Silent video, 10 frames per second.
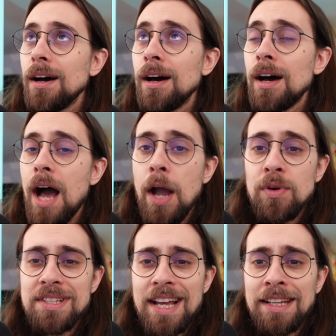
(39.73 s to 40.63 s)
I
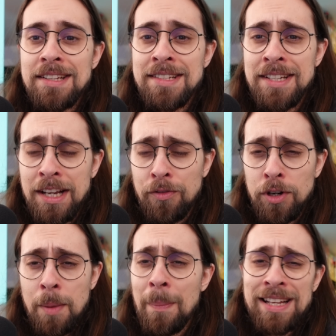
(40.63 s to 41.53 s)
was kind of sick
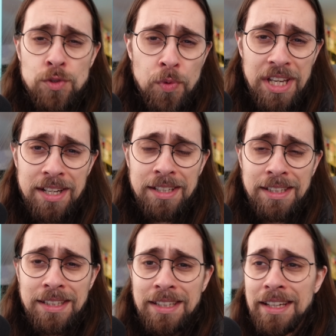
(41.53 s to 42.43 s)
for the past week,
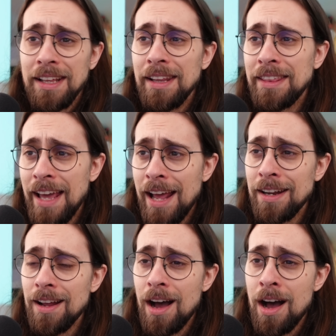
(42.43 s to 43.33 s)

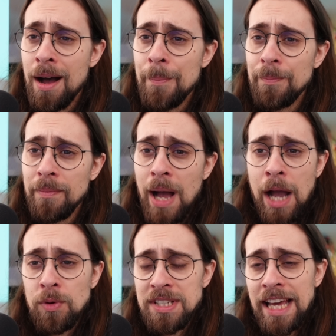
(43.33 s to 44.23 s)
then
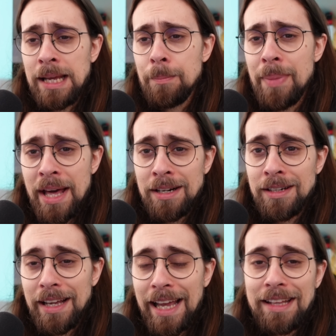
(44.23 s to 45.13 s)
I was getting
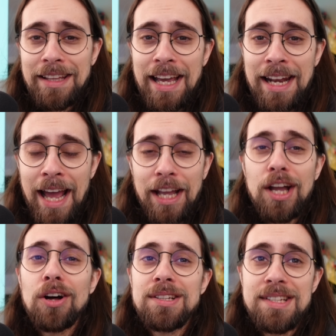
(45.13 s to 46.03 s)
better, and then I
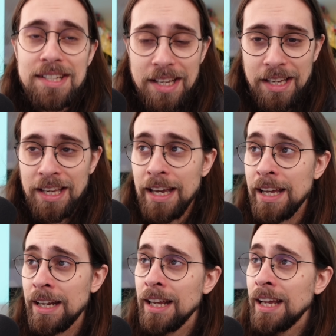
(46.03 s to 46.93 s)
got sick again,